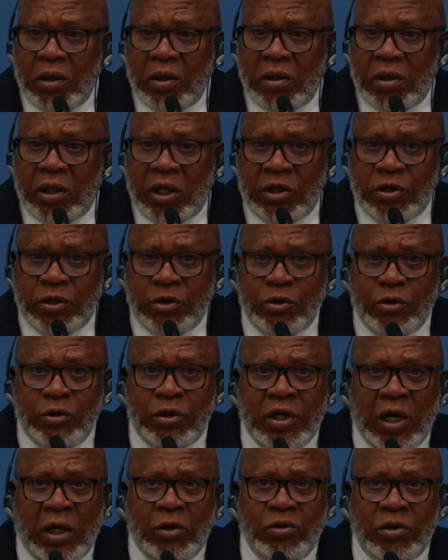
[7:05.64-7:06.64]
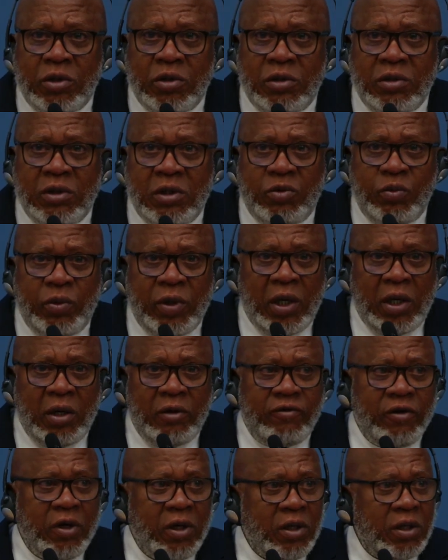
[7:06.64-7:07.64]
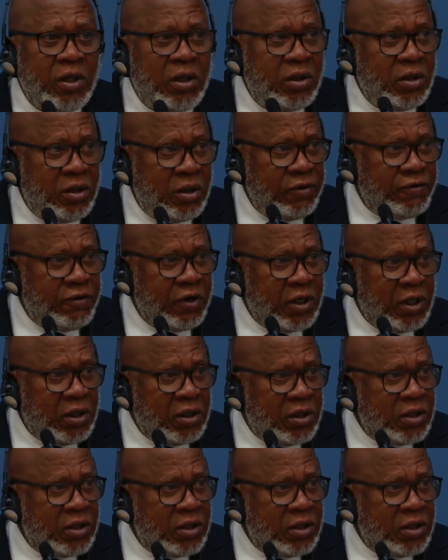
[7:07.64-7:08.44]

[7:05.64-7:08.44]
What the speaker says: There's no doubt that we are living in difficult